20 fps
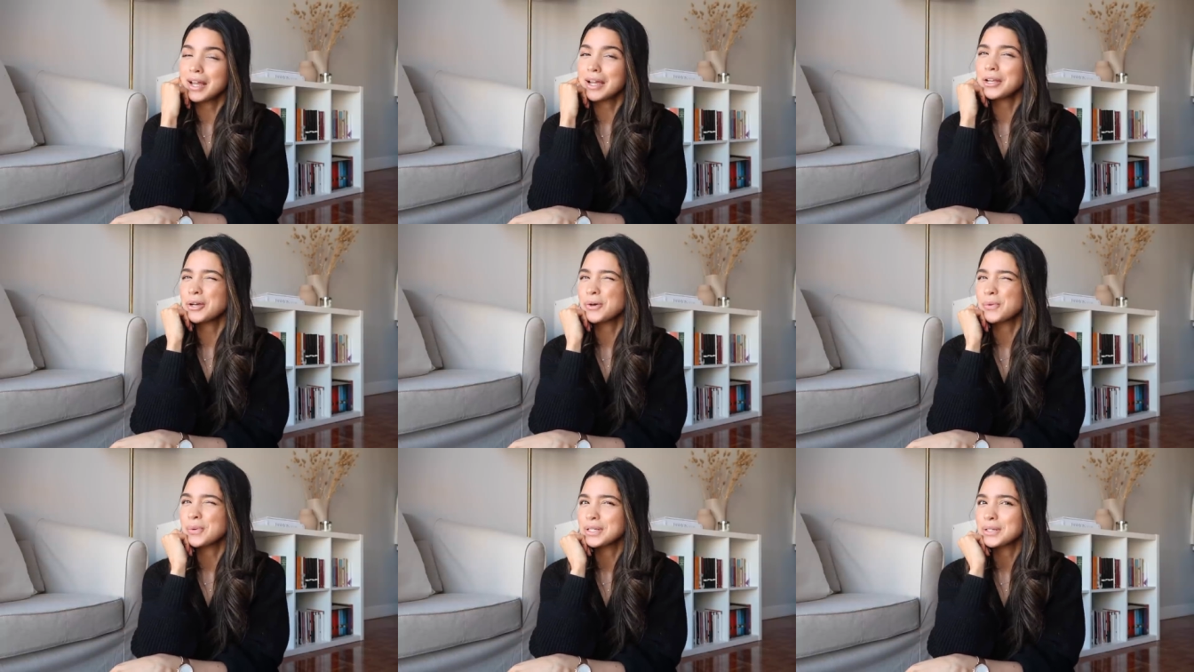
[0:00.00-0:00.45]
I
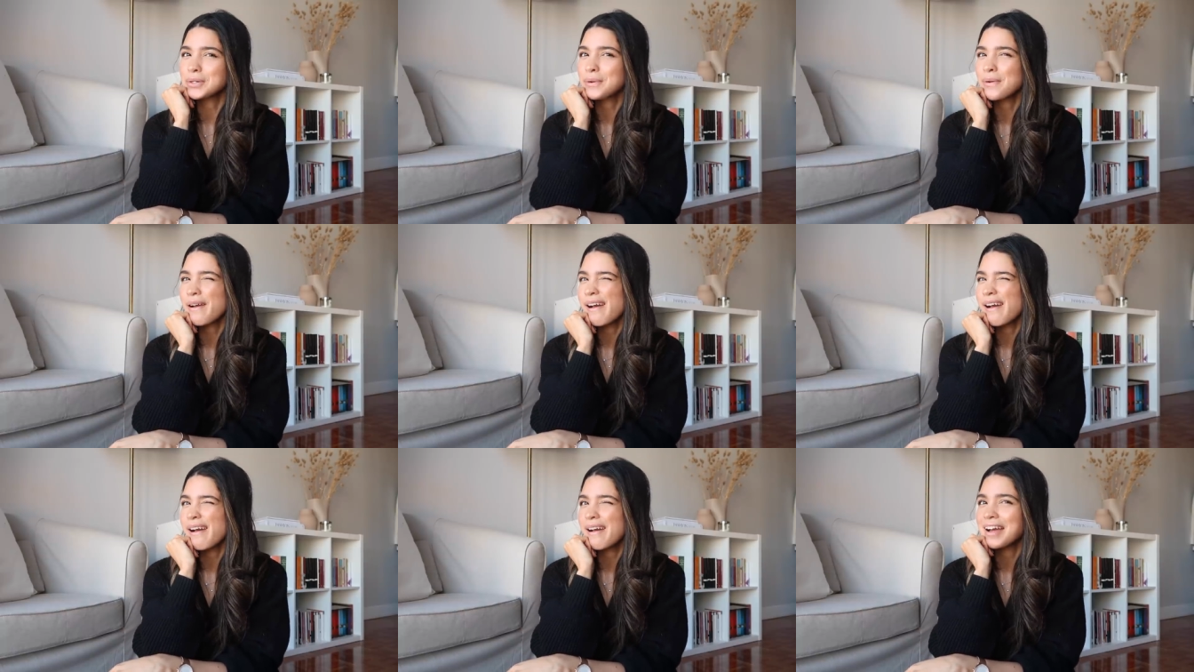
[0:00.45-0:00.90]
know we do.
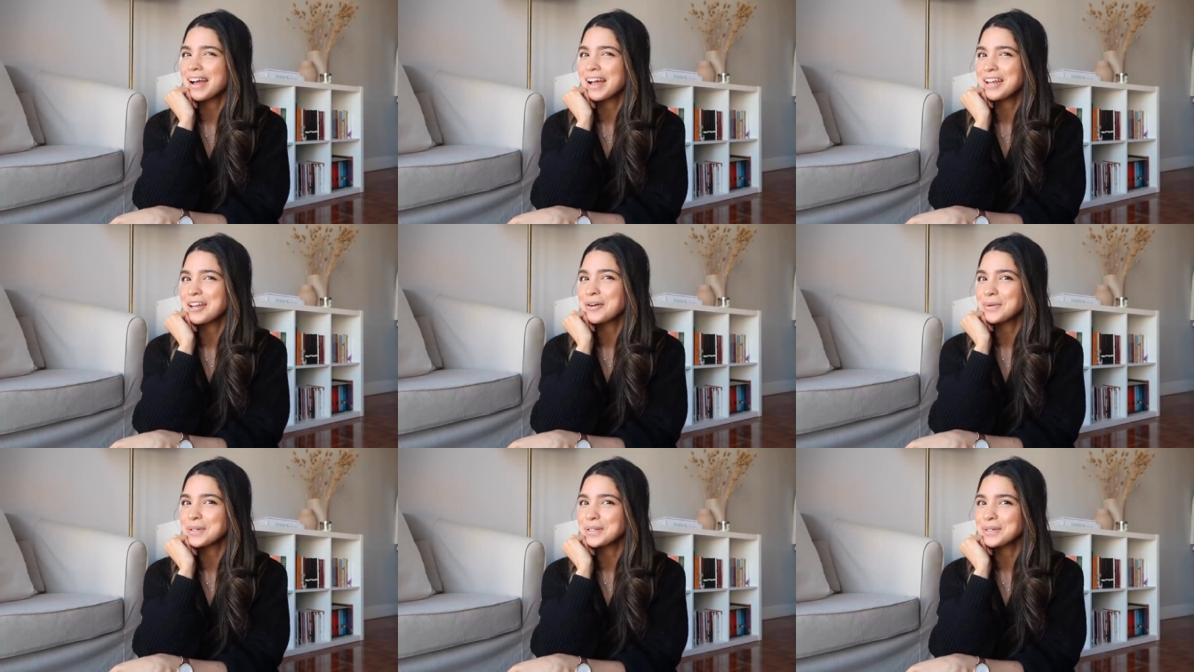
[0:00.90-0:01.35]

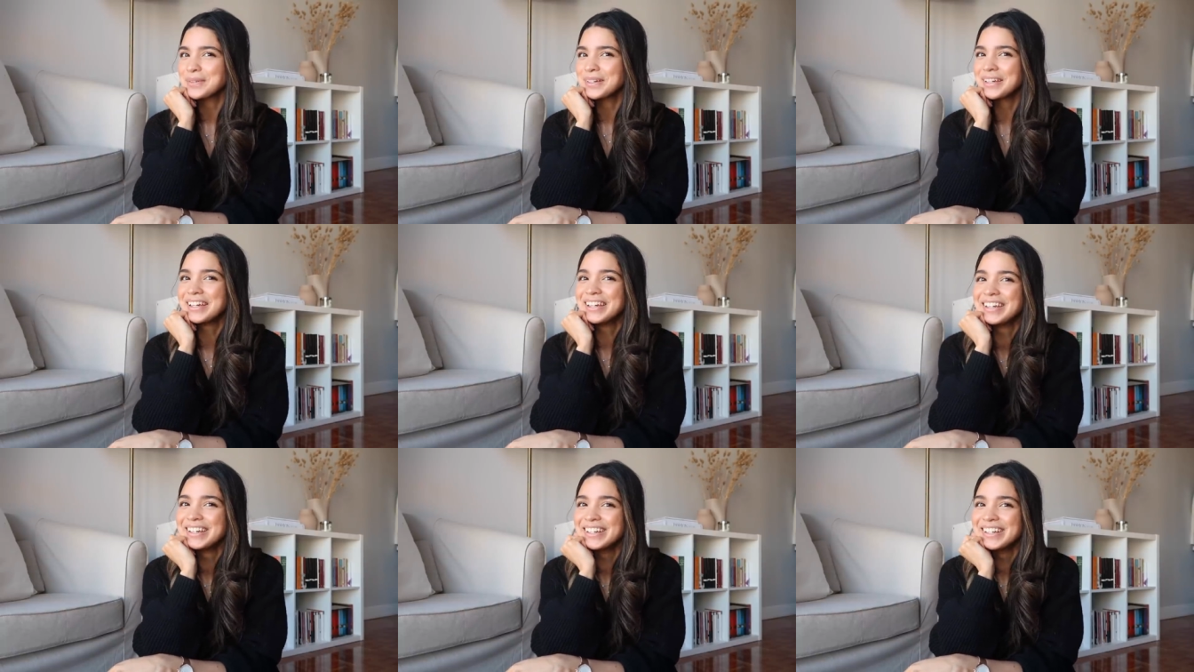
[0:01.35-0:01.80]
I know we
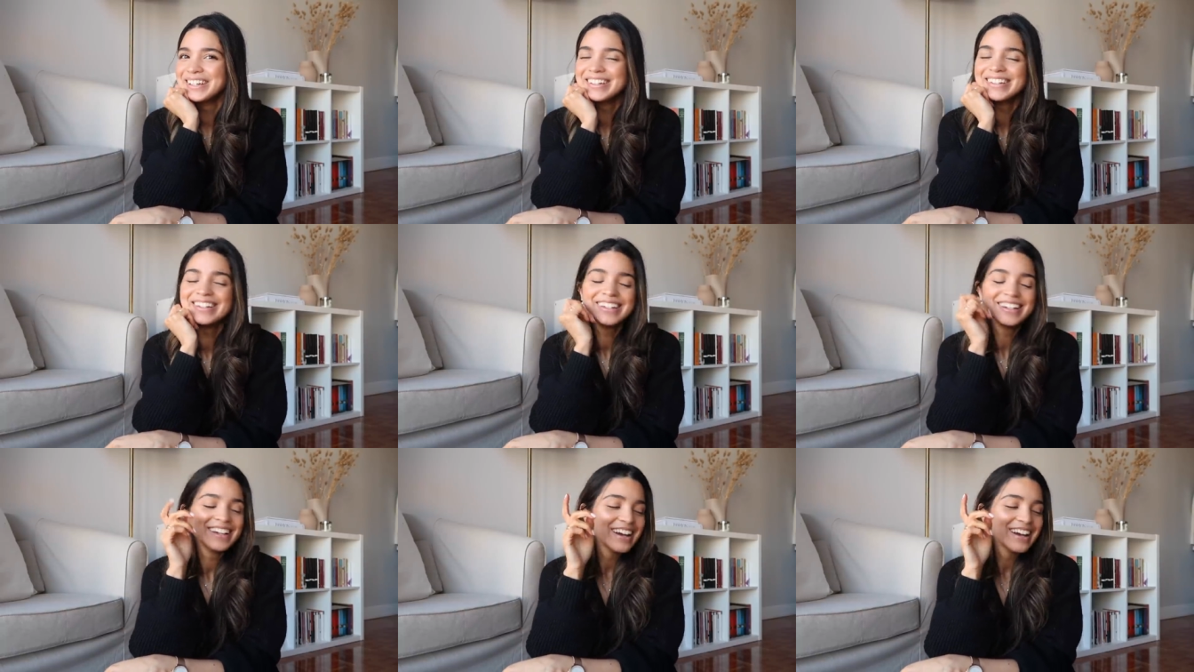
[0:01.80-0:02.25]
do.